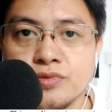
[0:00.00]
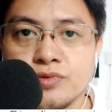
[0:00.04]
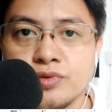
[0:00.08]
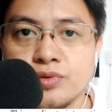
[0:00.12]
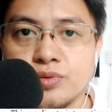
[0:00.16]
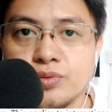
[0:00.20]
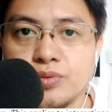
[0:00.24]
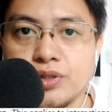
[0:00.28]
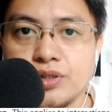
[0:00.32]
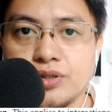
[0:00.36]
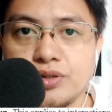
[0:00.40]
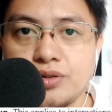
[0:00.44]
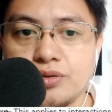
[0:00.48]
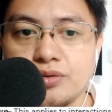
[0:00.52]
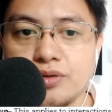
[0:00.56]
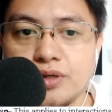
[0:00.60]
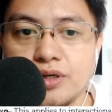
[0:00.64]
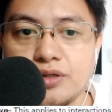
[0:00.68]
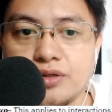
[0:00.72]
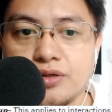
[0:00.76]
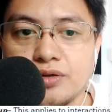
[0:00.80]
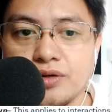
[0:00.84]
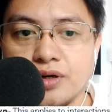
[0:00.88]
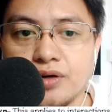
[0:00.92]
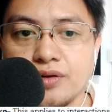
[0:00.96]
when you
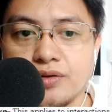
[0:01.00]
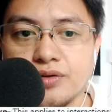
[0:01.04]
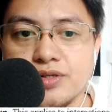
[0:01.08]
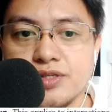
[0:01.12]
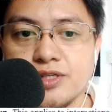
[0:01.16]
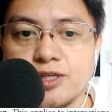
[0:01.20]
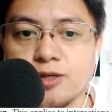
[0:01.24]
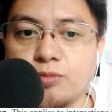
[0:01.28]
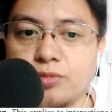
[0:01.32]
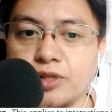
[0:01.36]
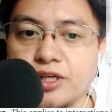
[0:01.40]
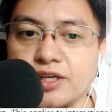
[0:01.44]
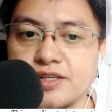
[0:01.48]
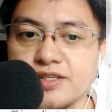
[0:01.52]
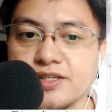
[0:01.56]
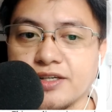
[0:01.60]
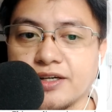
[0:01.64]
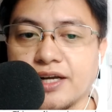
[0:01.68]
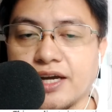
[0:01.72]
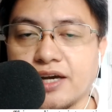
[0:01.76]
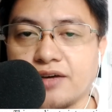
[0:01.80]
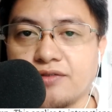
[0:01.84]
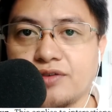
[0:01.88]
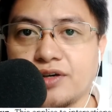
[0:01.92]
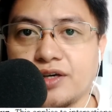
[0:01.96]
and your other siblings are
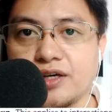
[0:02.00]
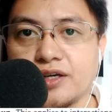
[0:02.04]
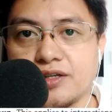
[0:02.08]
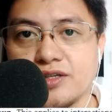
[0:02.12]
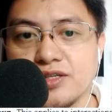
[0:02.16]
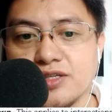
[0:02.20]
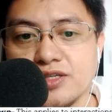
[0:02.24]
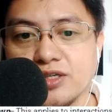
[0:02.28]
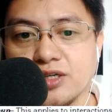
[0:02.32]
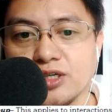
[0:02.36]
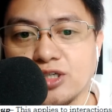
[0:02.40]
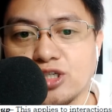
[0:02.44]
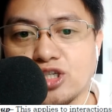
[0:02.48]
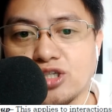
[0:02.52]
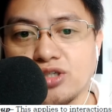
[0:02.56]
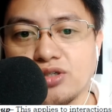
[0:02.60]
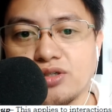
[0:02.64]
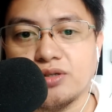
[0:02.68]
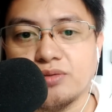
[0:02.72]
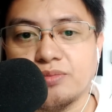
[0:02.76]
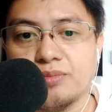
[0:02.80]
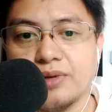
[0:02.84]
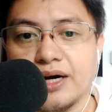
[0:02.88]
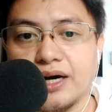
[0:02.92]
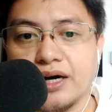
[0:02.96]
having a discussion
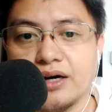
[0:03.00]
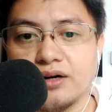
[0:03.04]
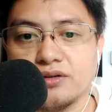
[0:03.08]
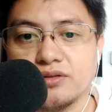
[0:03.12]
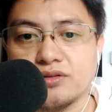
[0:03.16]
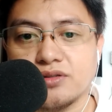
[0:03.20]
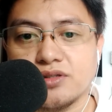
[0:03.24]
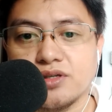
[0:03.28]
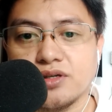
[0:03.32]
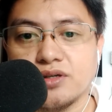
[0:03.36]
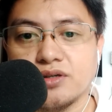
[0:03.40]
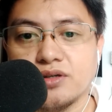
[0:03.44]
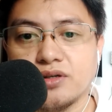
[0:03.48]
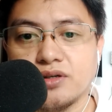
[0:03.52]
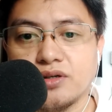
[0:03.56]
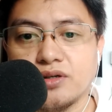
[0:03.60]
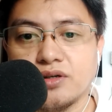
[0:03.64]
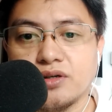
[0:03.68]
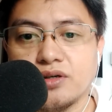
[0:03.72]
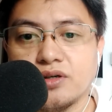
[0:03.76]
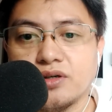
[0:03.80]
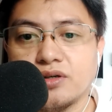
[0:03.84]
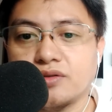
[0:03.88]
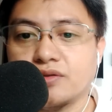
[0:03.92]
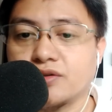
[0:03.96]
about
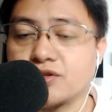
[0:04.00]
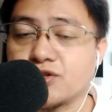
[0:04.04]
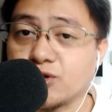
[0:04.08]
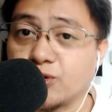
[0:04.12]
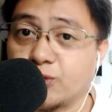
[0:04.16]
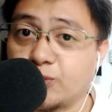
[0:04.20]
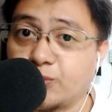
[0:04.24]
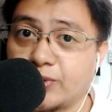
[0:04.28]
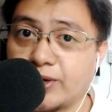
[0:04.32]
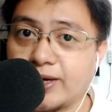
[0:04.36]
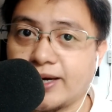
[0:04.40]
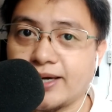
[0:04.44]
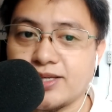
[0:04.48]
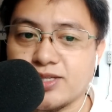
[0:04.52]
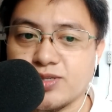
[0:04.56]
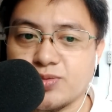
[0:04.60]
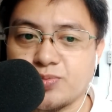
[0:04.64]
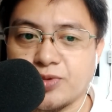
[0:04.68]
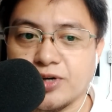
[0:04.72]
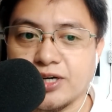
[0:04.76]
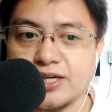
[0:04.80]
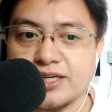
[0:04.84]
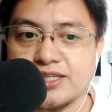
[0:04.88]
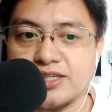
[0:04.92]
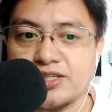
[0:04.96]
the surprise
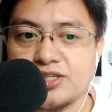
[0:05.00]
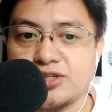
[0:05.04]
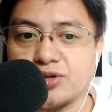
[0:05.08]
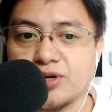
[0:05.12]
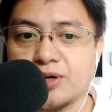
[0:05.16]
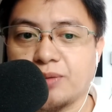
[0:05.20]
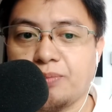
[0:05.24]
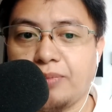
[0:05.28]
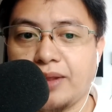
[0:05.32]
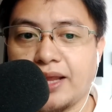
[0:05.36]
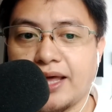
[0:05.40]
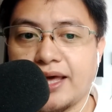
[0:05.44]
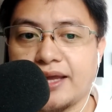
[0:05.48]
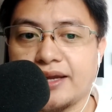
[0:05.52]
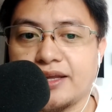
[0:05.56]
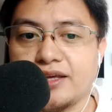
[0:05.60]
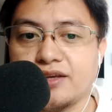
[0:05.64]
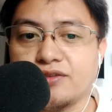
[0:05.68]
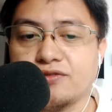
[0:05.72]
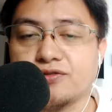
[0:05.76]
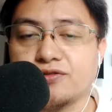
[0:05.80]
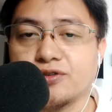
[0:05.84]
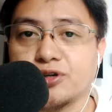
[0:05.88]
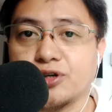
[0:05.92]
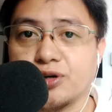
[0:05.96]
party you are planning
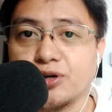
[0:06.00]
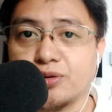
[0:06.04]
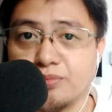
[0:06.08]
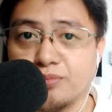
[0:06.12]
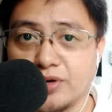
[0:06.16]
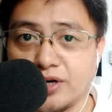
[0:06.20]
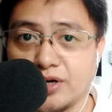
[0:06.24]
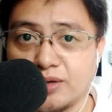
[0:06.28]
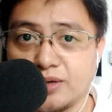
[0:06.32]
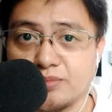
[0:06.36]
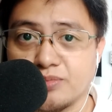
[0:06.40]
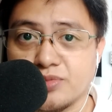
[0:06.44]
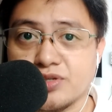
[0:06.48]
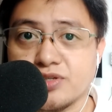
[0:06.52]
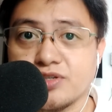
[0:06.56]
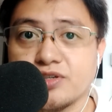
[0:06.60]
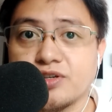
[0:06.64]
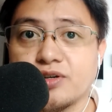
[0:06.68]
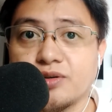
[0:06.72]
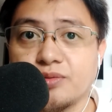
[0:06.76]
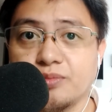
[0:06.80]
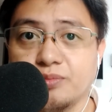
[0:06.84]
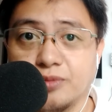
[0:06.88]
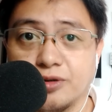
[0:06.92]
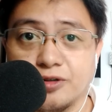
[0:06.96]
for your mom's
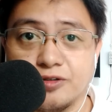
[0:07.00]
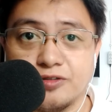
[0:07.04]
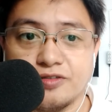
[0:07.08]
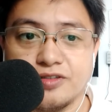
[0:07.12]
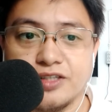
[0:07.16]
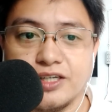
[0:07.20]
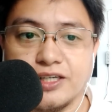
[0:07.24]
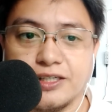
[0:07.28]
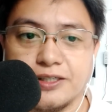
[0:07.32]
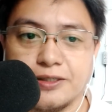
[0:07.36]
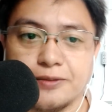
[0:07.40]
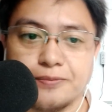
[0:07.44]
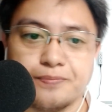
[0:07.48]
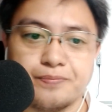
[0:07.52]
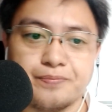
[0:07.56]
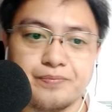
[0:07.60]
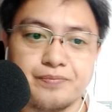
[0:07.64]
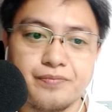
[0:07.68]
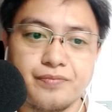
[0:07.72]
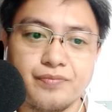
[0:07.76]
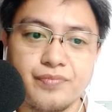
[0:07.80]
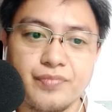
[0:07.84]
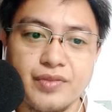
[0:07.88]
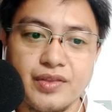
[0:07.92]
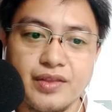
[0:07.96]
birthday.
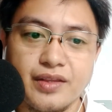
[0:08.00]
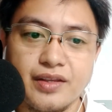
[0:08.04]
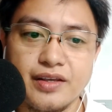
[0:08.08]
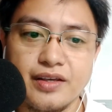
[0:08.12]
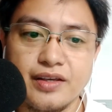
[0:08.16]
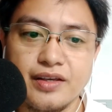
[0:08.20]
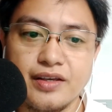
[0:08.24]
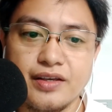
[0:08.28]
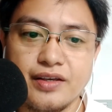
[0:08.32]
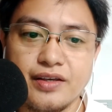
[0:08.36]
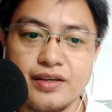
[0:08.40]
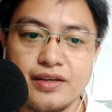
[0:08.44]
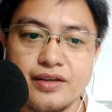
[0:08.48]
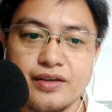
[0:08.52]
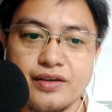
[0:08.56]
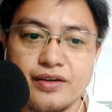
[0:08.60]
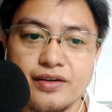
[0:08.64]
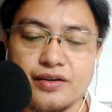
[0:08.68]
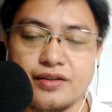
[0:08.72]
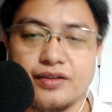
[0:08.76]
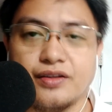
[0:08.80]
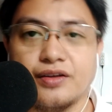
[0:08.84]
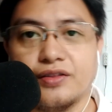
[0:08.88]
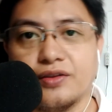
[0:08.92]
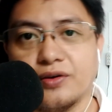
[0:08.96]

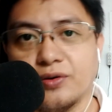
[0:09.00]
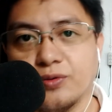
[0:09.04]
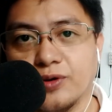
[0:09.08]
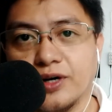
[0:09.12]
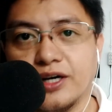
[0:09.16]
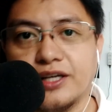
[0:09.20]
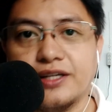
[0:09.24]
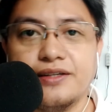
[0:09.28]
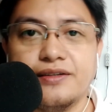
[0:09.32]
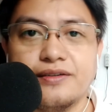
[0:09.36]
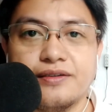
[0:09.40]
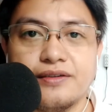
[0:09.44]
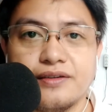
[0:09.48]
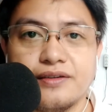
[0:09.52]
Another one,